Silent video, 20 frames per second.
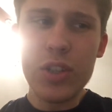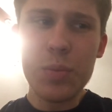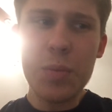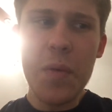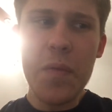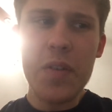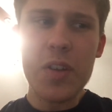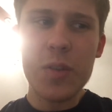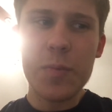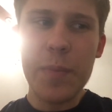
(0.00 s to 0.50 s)

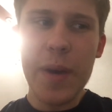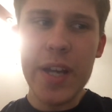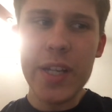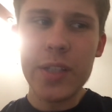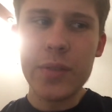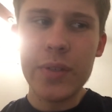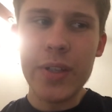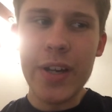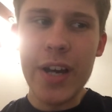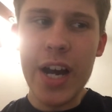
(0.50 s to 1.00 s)
movie is
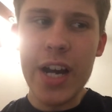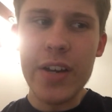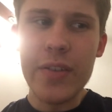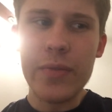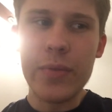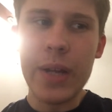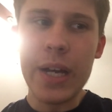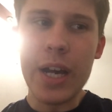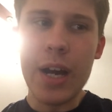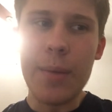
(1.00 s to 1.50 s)
basically a
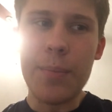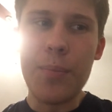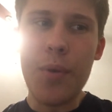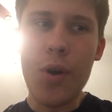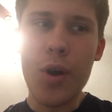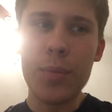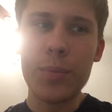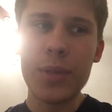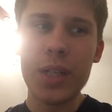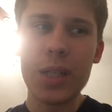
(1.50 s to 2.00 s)

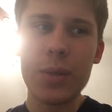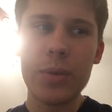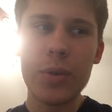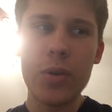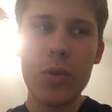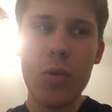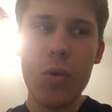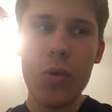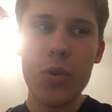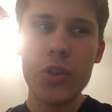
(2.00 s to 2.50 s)
part Black
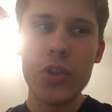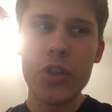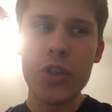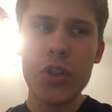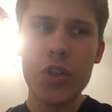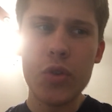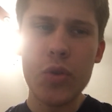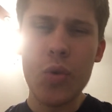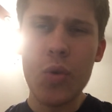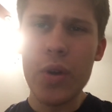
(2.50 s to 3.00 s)
Widow origin
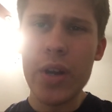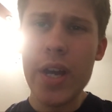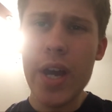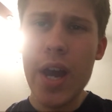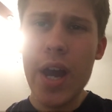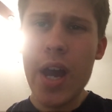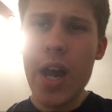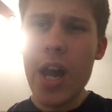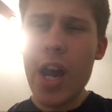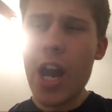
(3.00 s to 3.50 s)
story
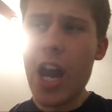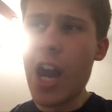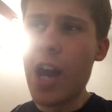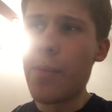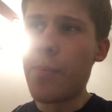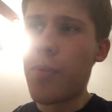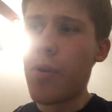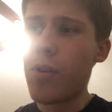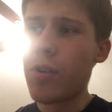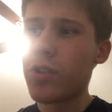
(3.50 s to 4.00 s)

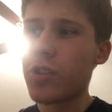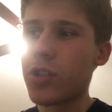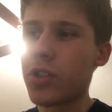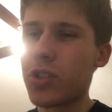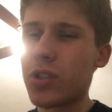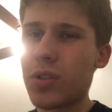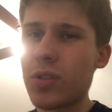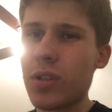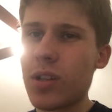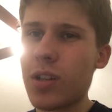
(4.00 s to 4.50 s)
and part
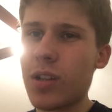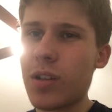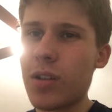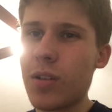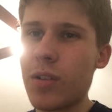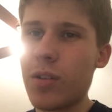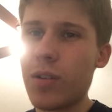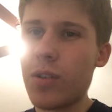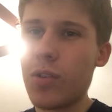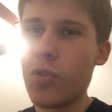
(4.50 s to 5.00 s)
just
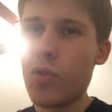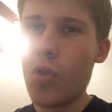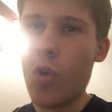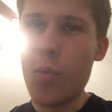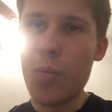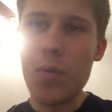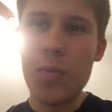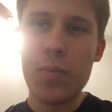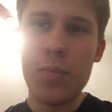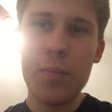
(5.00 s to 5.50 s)

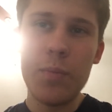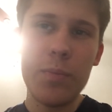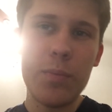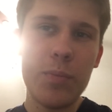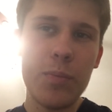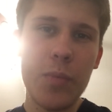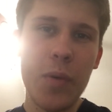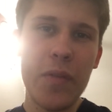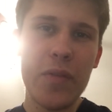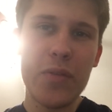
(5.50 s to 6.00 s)
normal
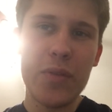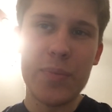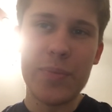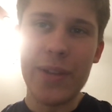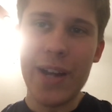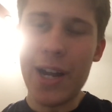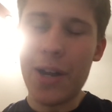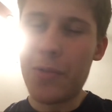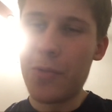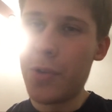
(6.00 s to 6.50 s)
movie with
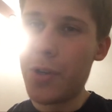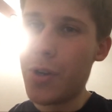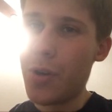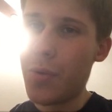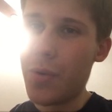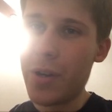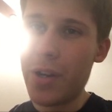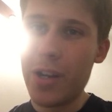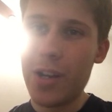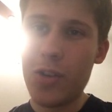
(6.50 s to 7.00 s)
Black
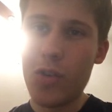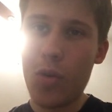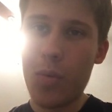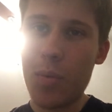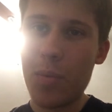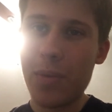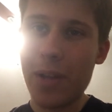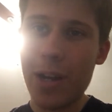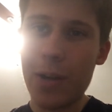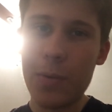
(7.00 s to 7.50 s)
Widow in it,
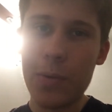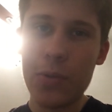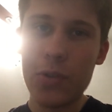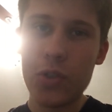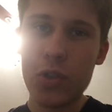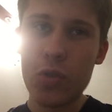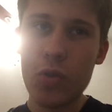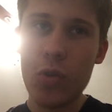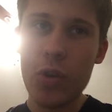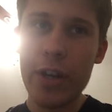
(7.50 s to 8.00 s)
normal Black Widow
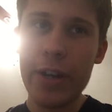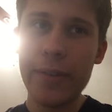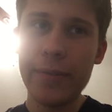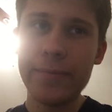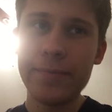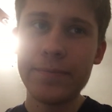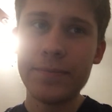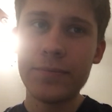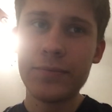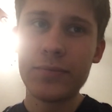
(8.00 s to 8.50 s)
story.
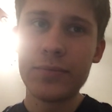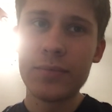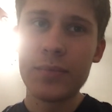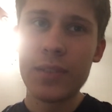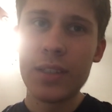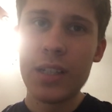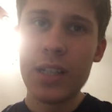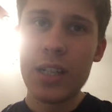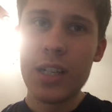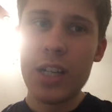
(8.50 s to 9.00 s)

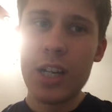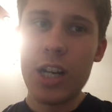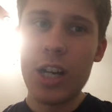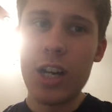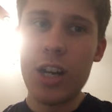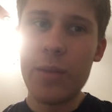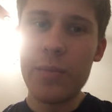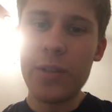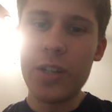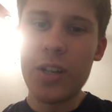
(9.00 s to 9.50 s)

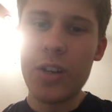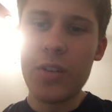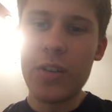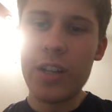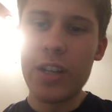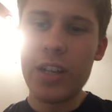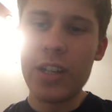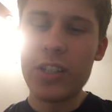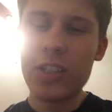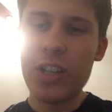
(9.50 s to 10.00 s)

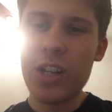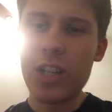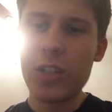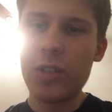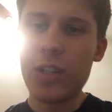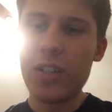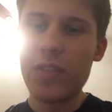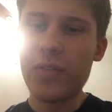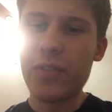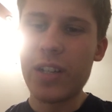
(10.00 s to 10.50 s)
It's got a
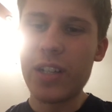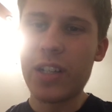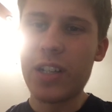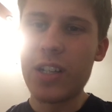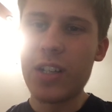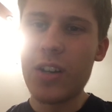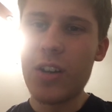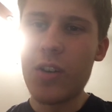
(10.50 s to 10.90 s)
lot of Black